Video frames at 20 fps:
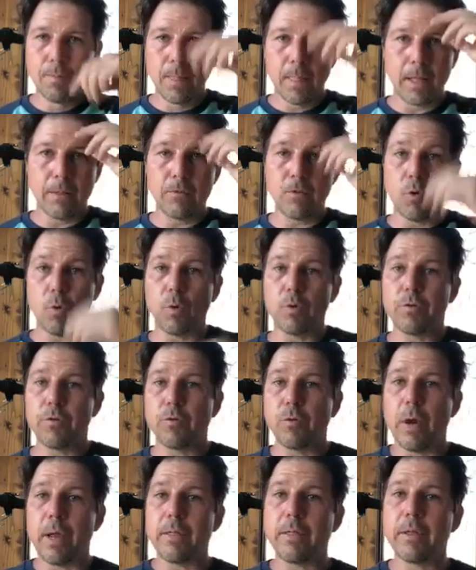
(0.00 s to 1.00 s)
And so we're
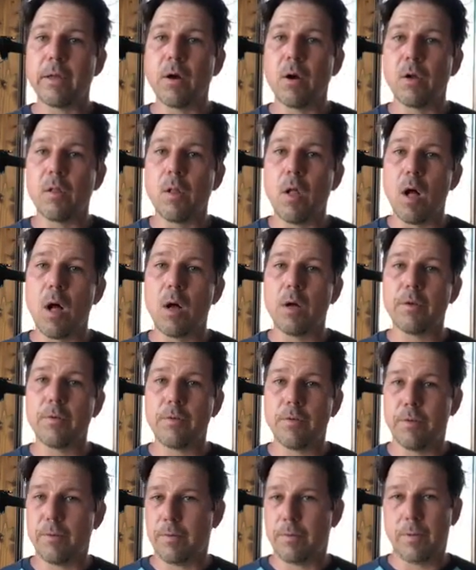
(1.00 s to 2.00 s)
strengthening our lungs.
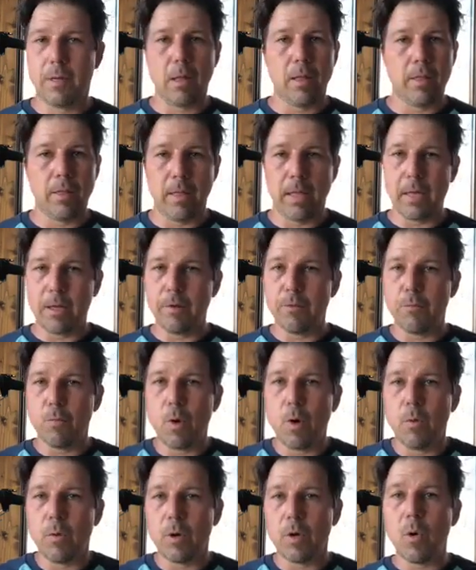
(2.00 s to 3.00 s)
Think of
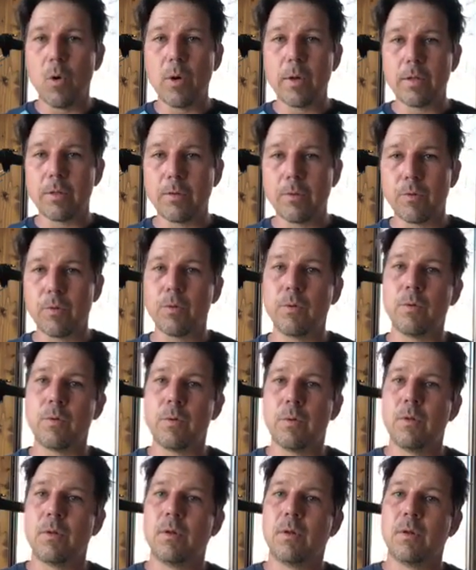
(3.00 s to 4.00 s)
what we're going through